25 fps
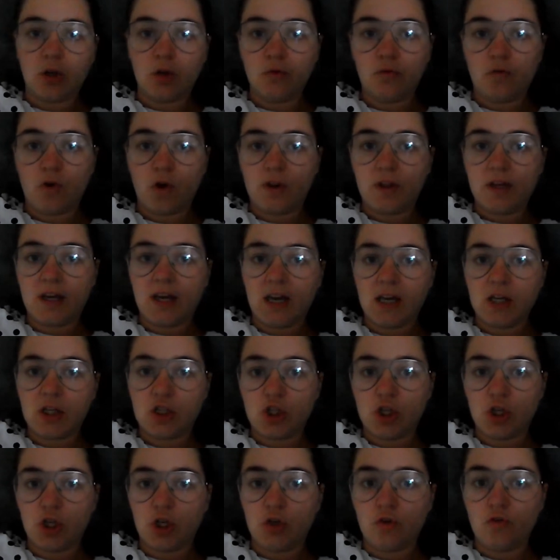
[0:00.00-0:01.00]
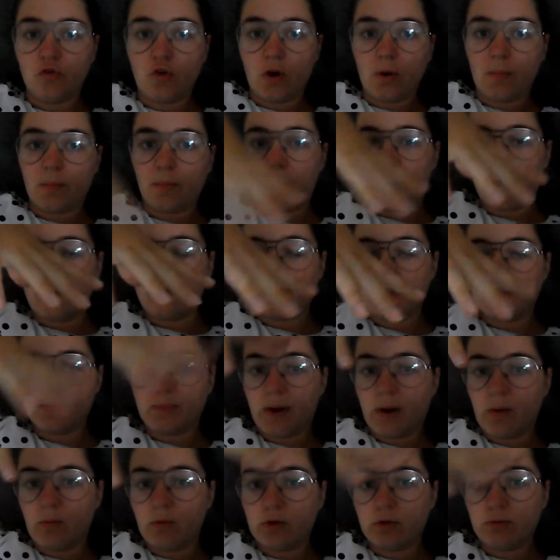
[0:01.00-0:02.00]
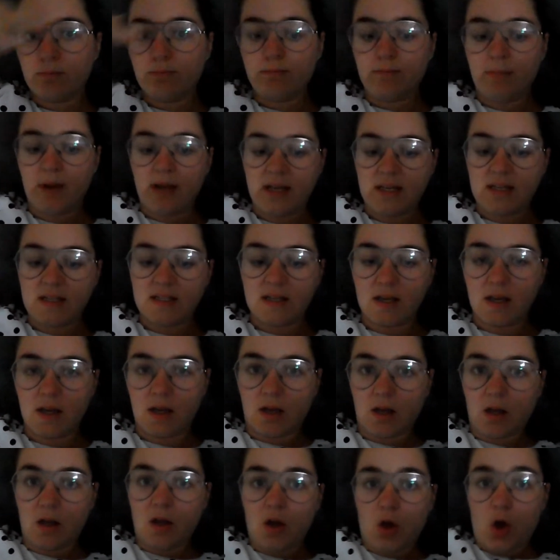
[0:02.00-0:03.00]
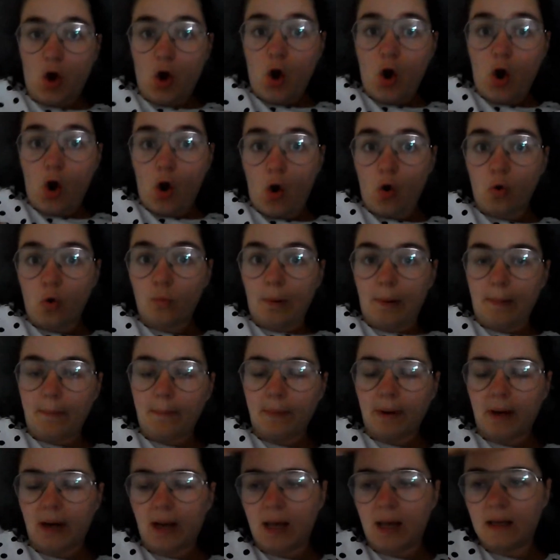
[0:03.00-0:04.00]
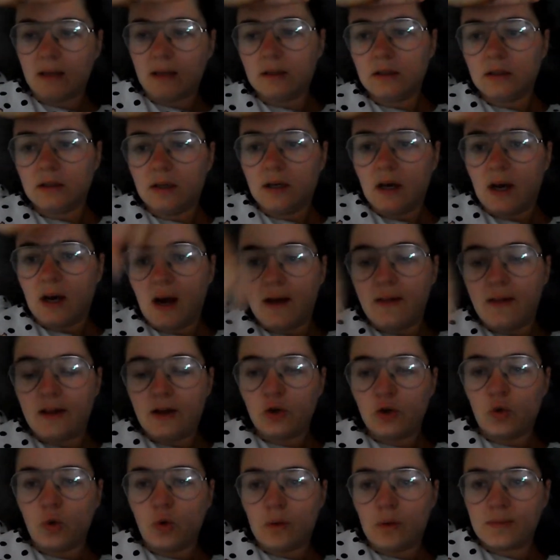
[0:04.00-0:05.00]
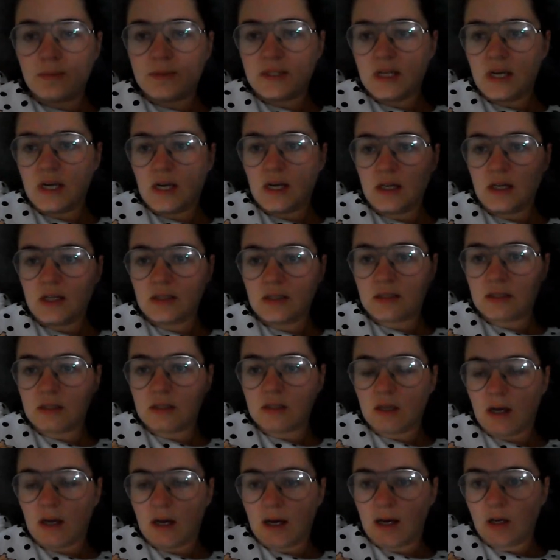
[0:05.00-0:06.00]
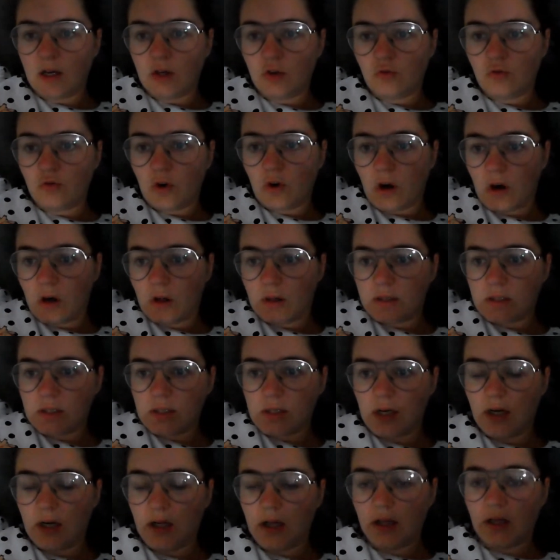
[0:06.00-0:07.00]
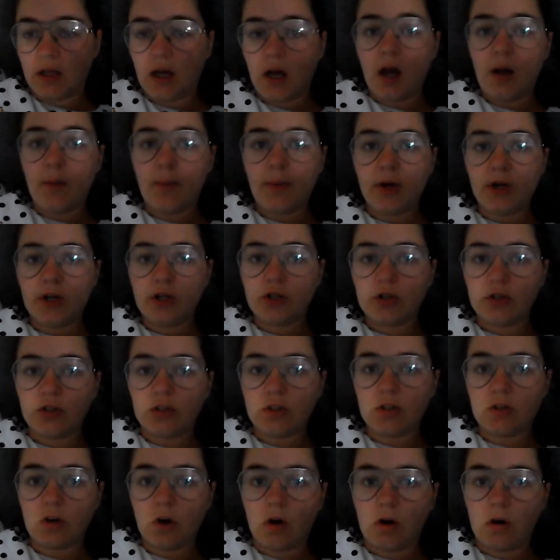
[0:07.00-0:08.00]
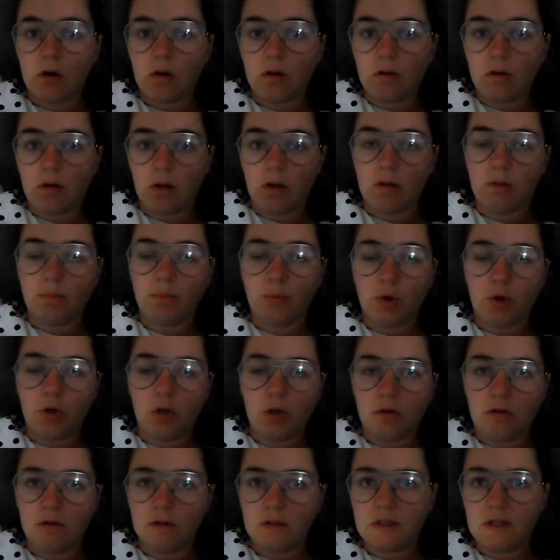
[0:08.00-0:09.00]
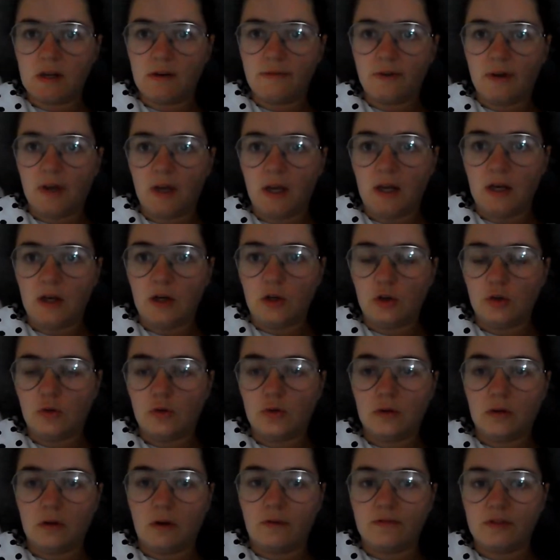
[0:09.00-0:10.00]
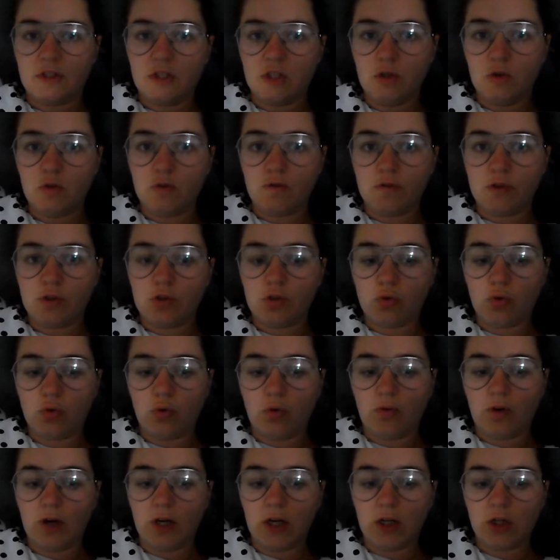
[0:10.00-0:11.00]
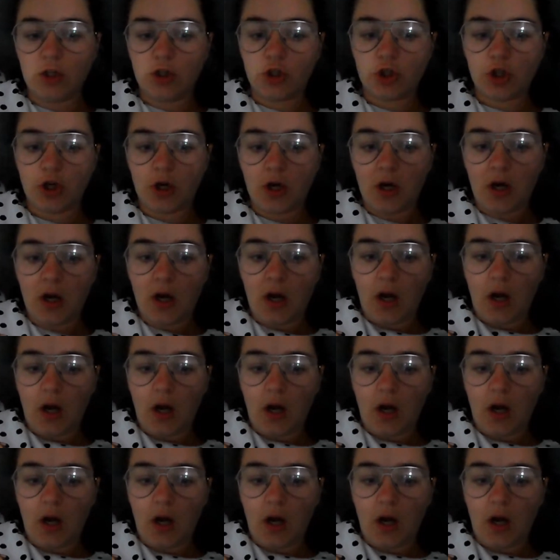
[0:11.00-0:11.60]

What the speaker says: Like, you've got the kitchen and you've got a breakfast bar, which makes it open plan. And then you go upstairs and you've got a little cupboard that's got like the boiler and stuff in, and you can obviously use for storage.